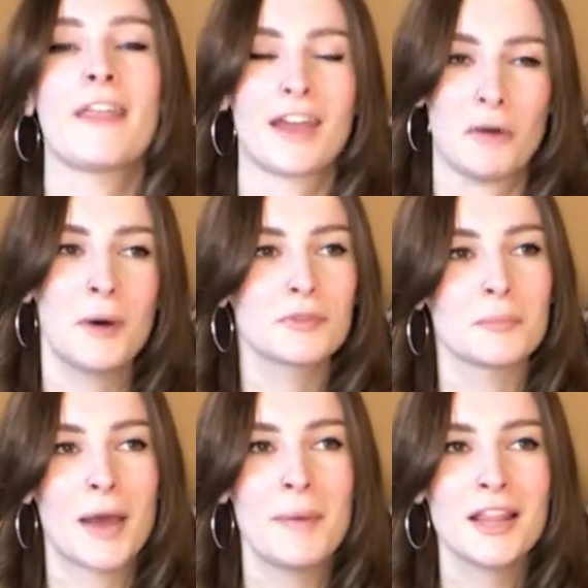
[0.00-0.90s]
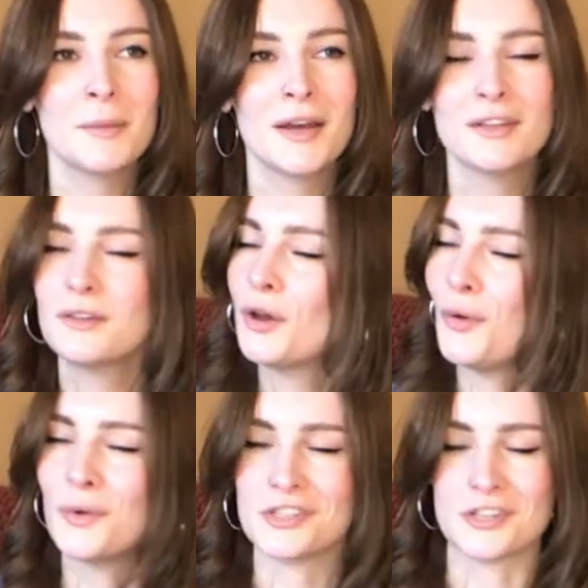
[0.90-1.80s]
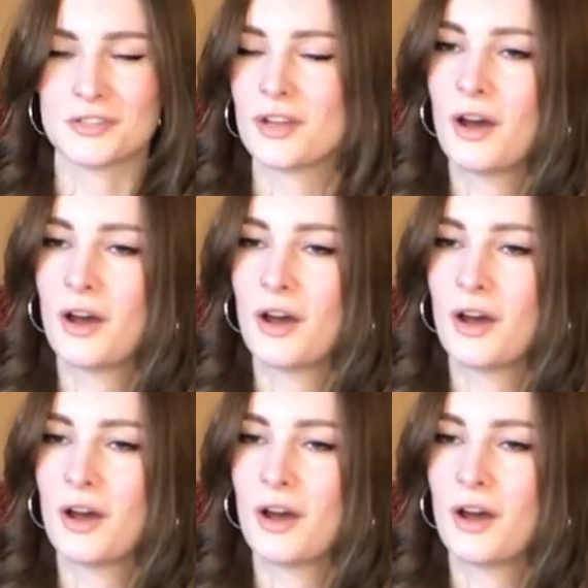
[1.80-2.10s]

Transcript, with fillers: They come up to my belly button, which is